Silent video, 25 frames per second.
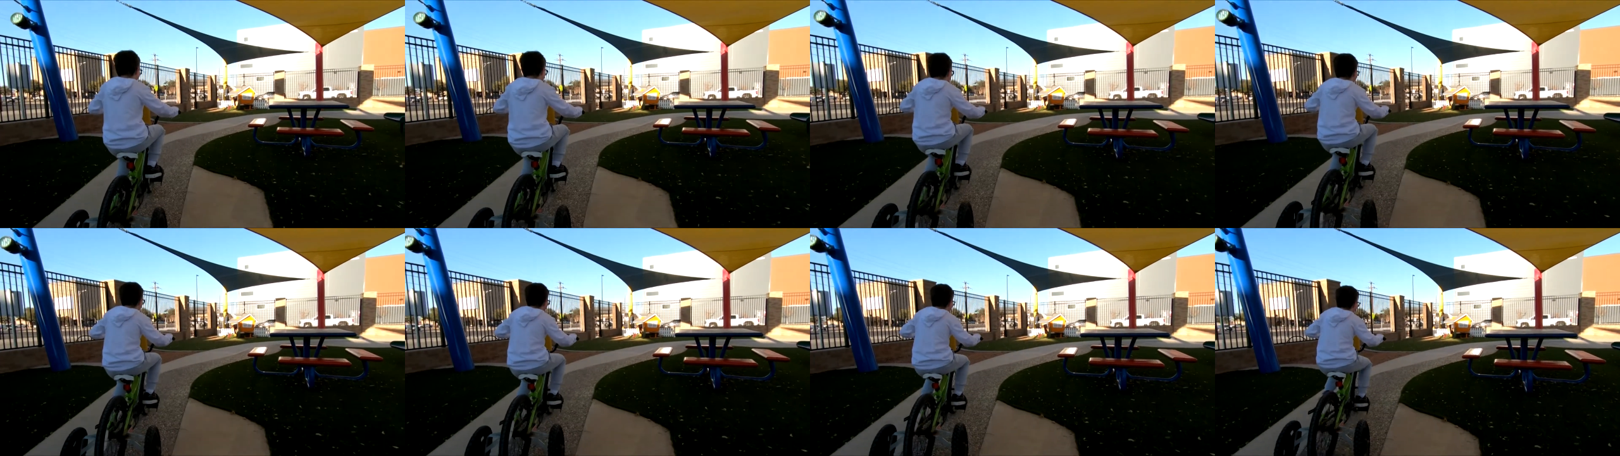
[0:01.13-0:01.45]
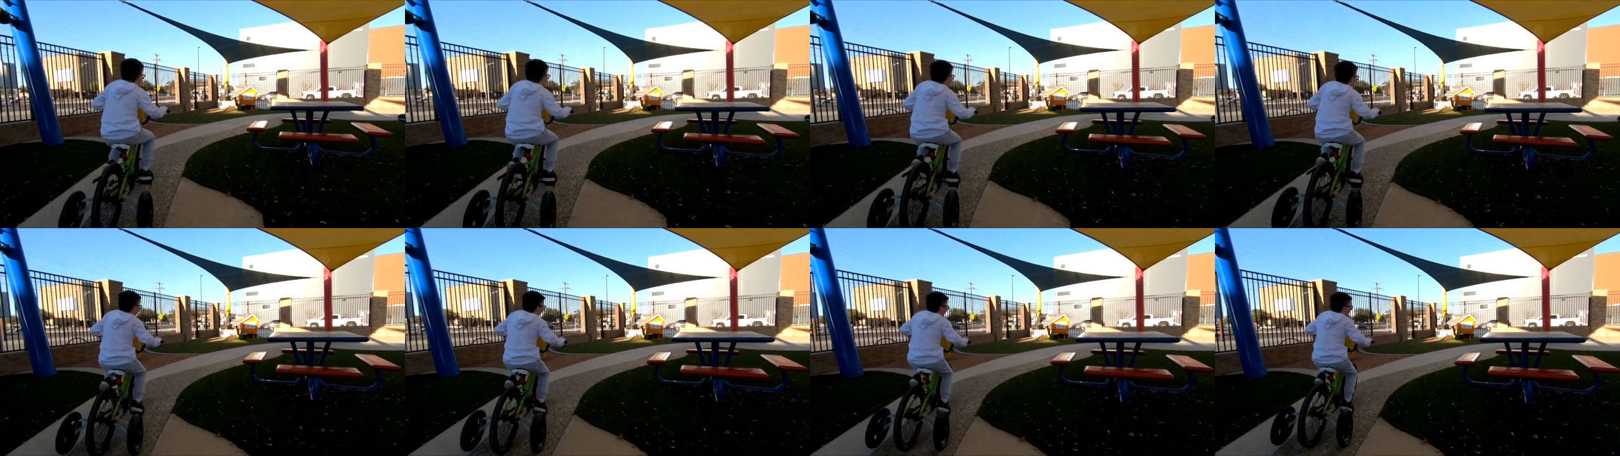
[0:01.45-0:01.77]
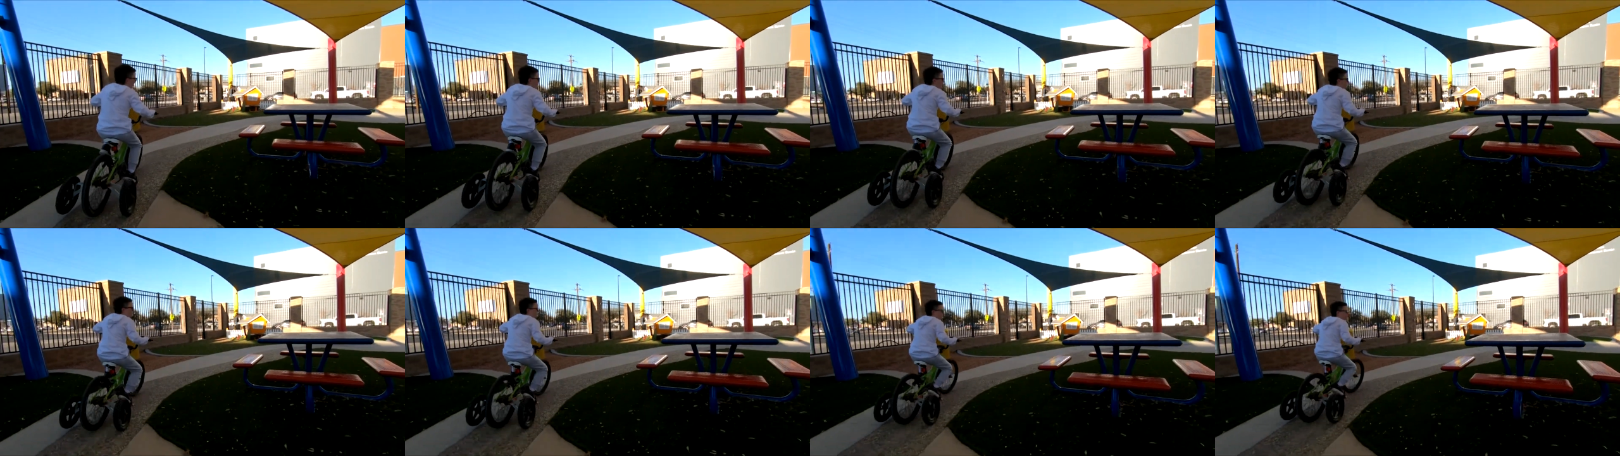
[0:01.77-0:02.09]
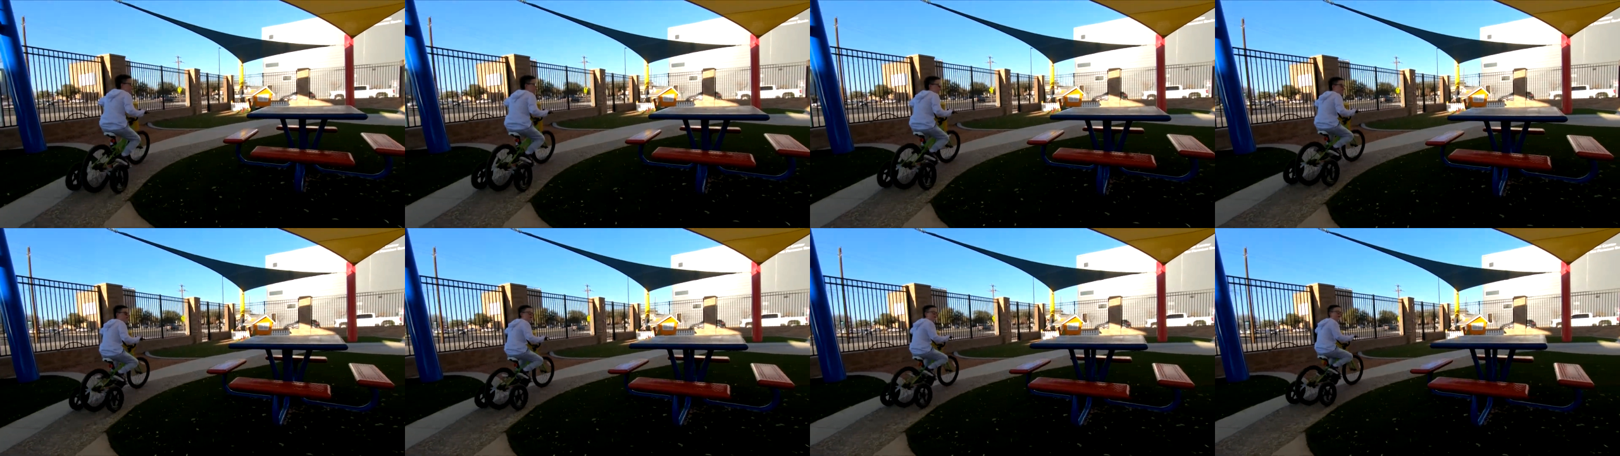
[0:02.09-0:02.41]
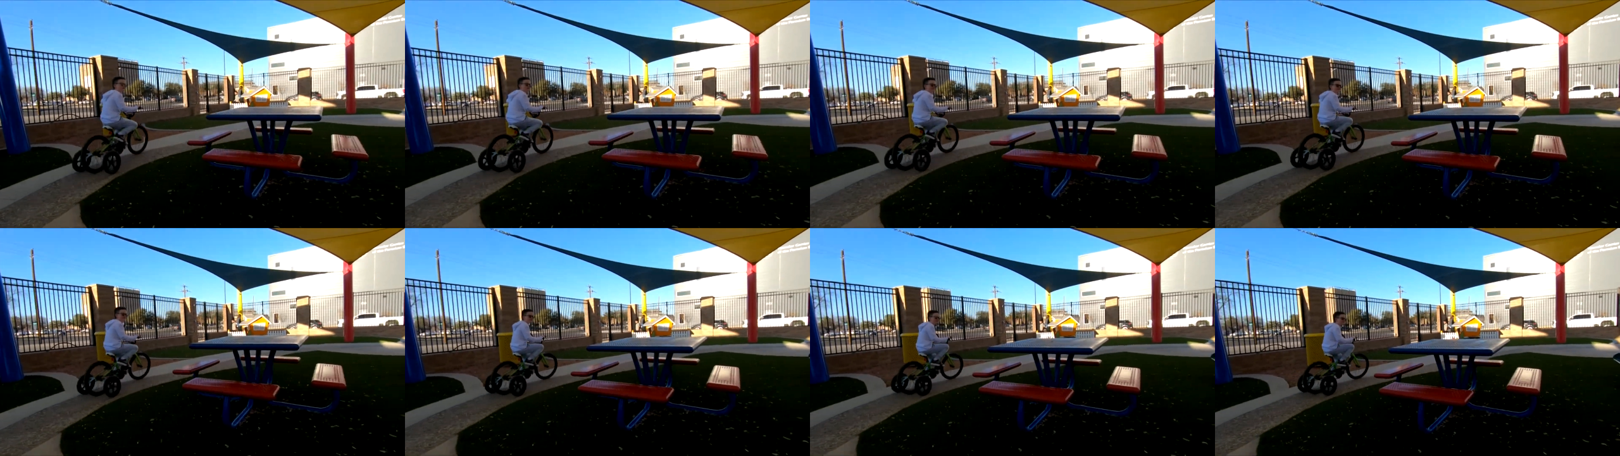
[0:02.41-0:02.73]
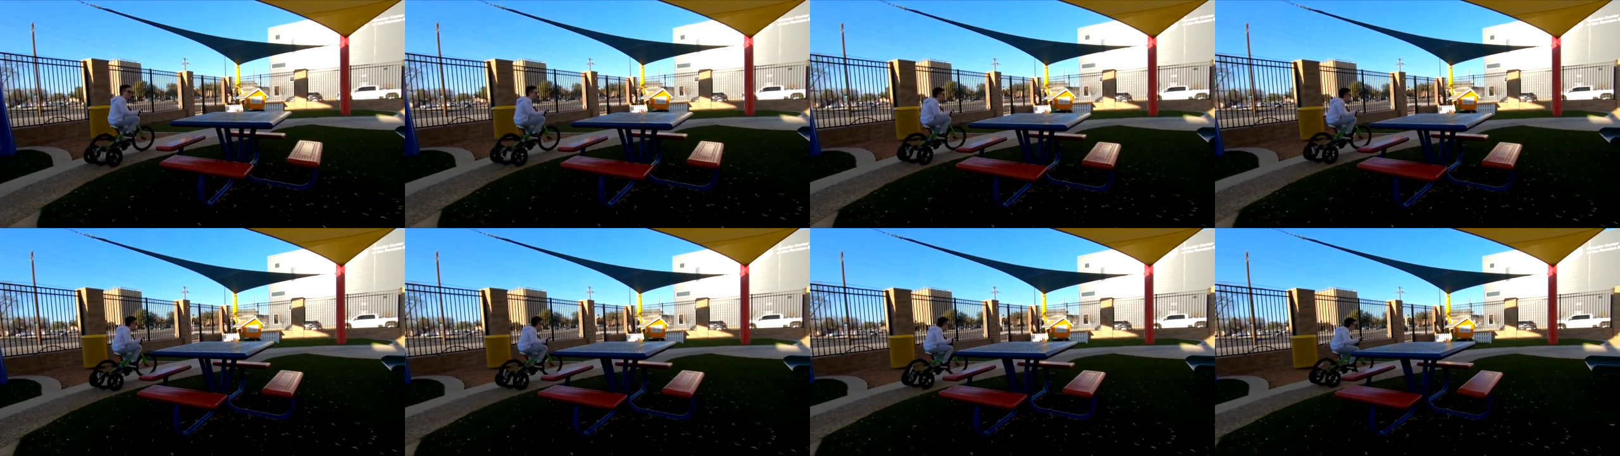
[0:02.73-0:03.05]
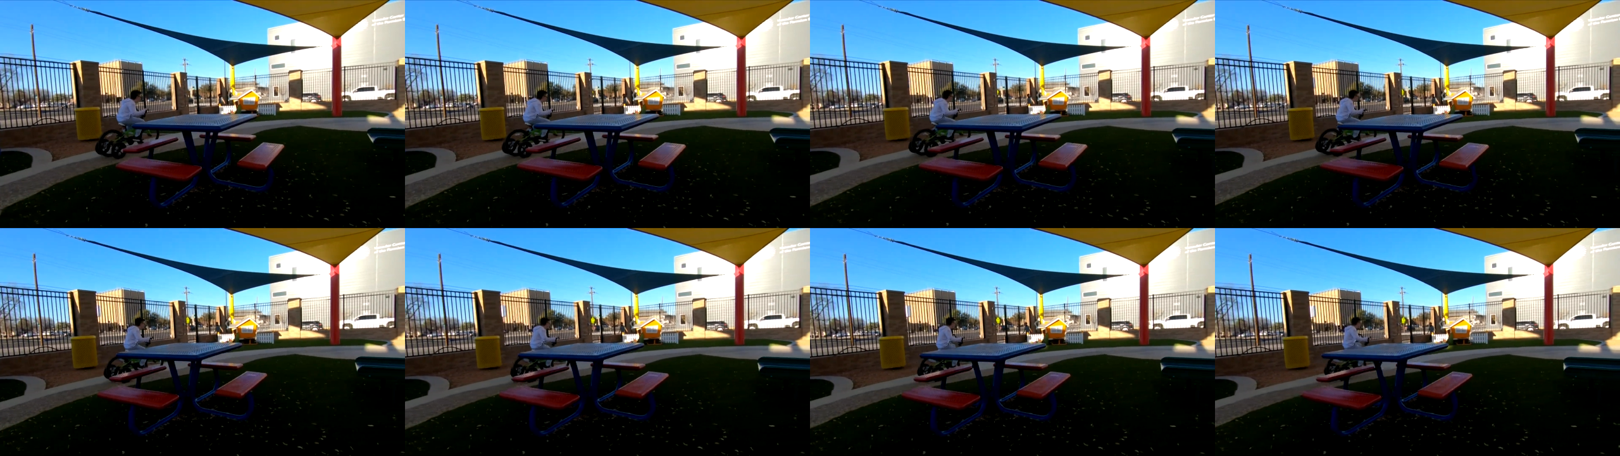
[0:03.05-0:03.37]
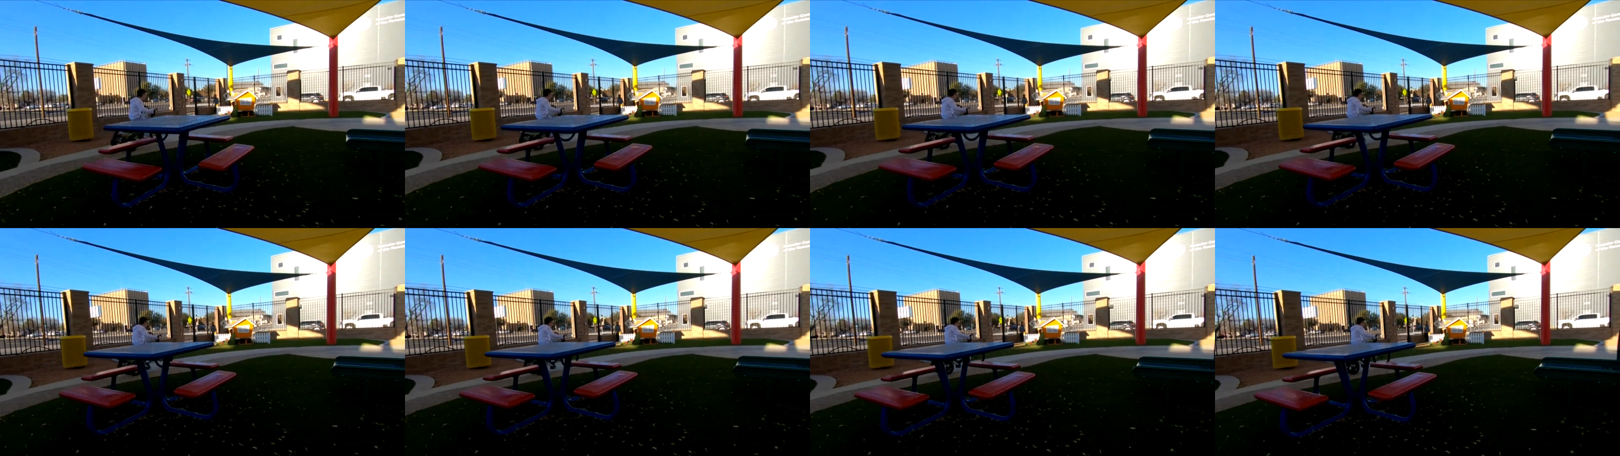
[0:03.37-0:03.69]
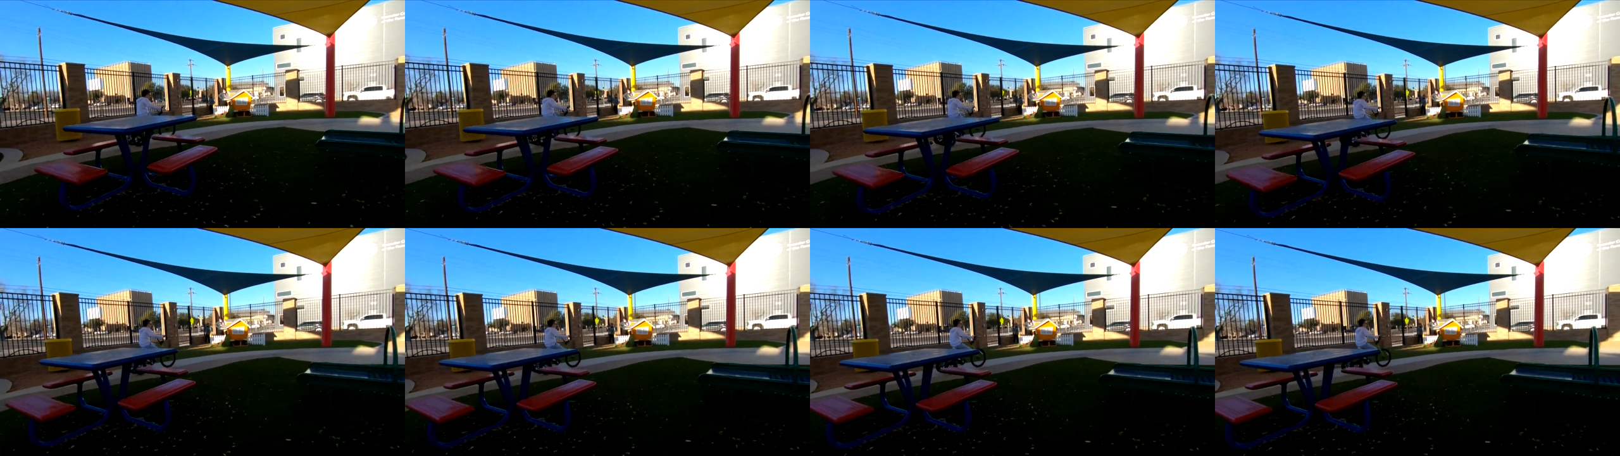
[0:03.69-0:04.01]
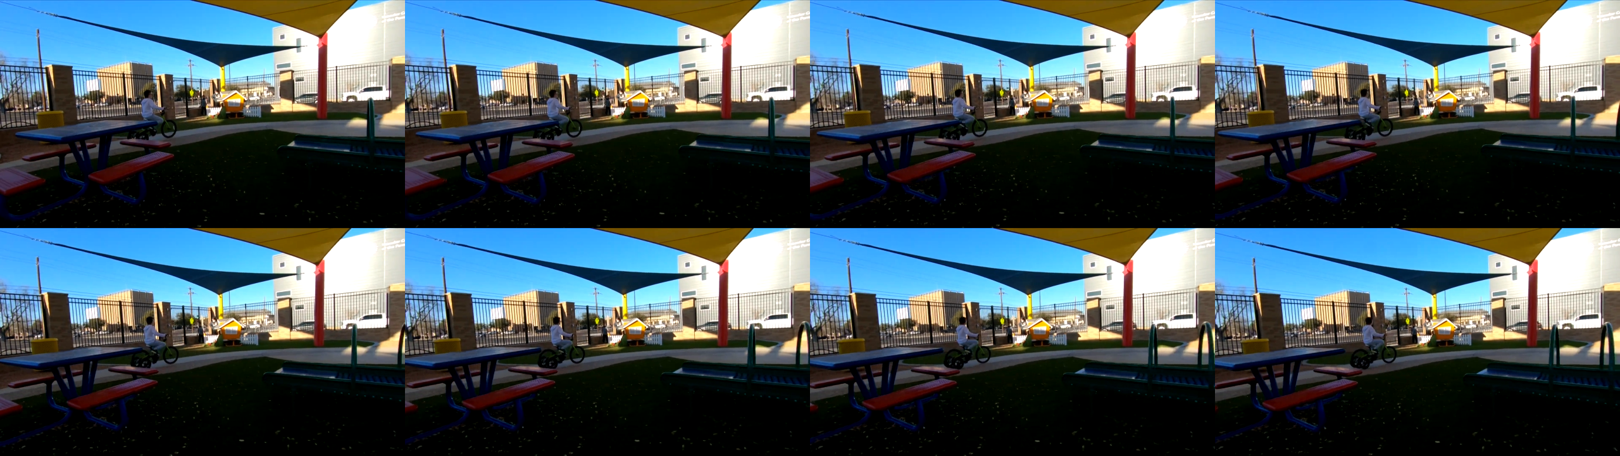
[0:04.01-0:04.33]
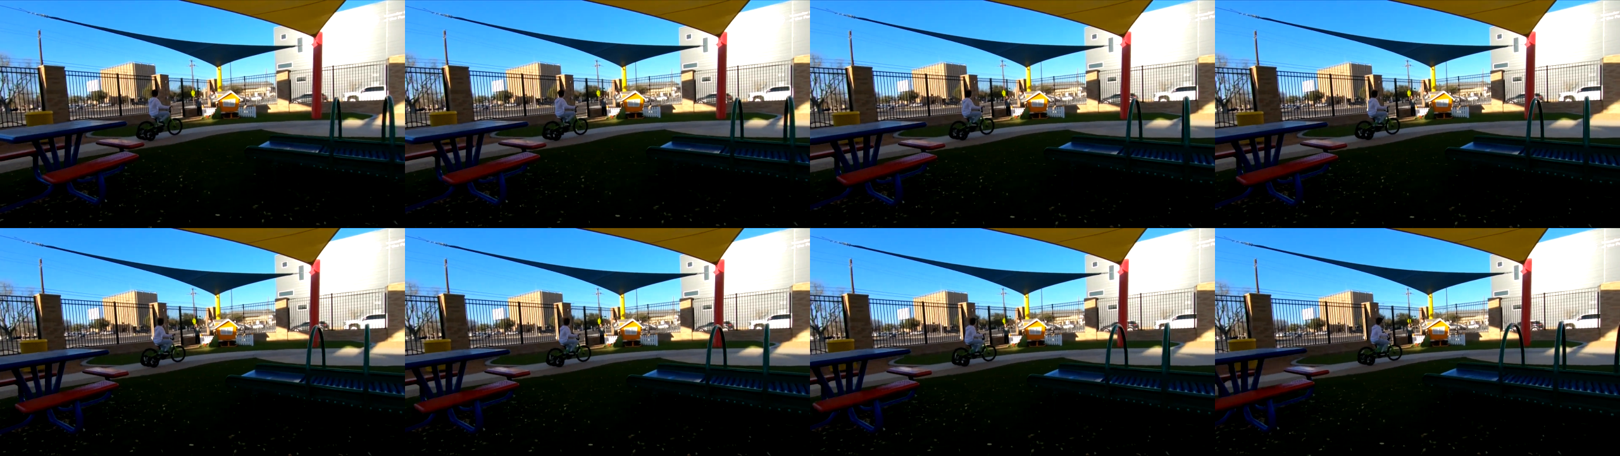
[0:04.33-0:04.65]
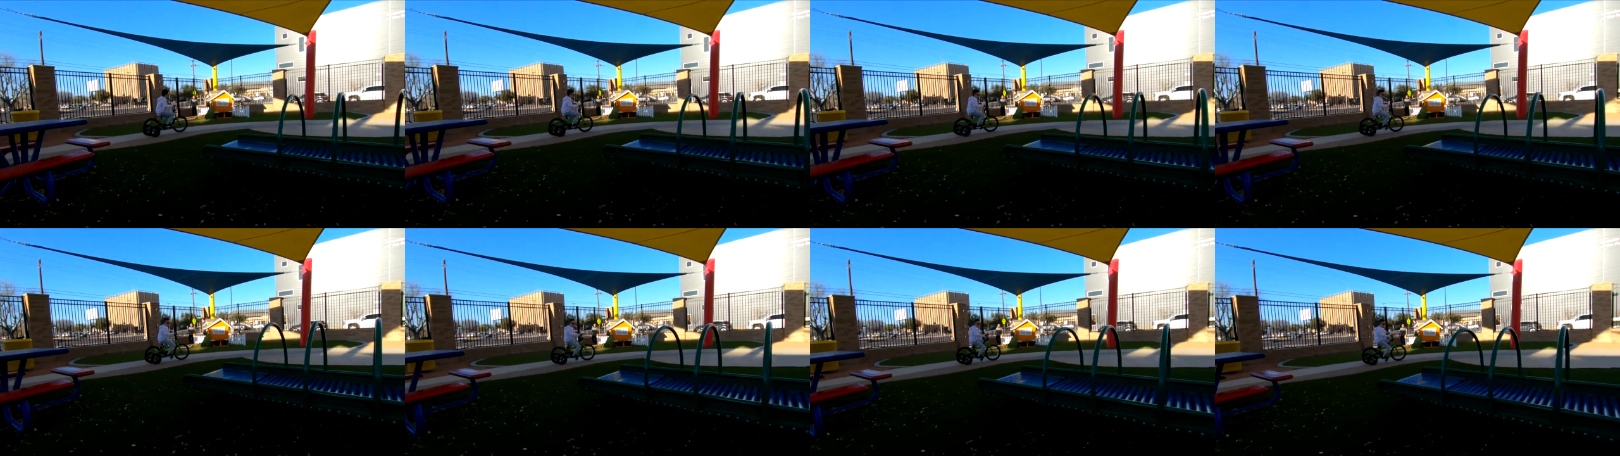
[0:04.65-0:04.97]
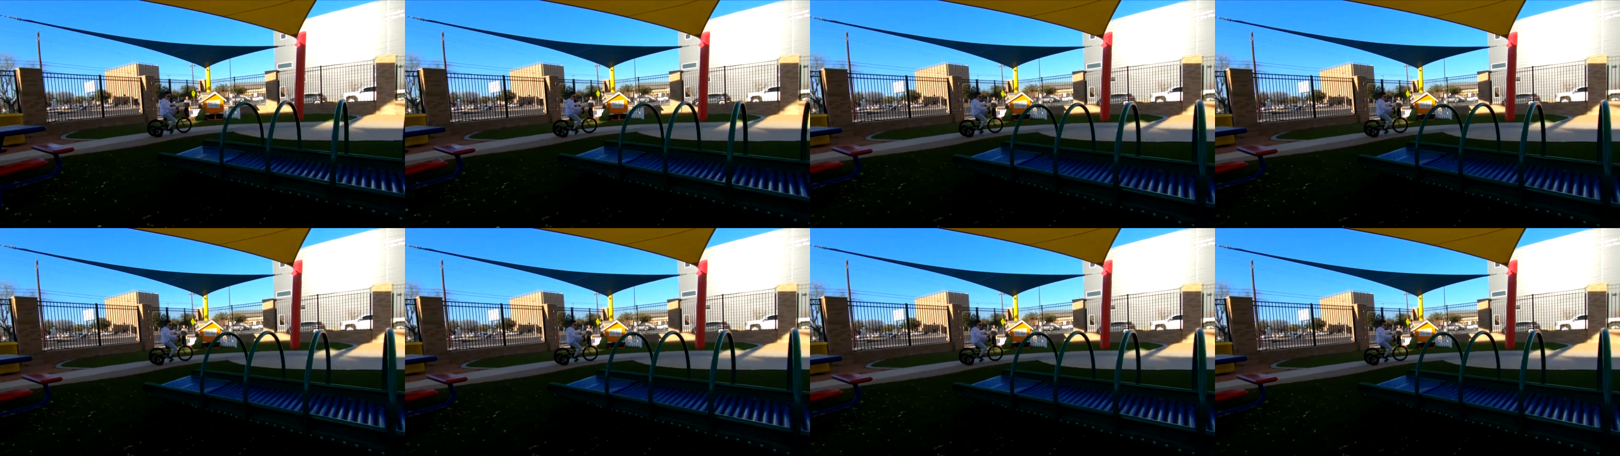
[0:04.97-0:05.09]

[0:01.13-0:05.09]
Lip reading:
Nobody's mouth can be seen.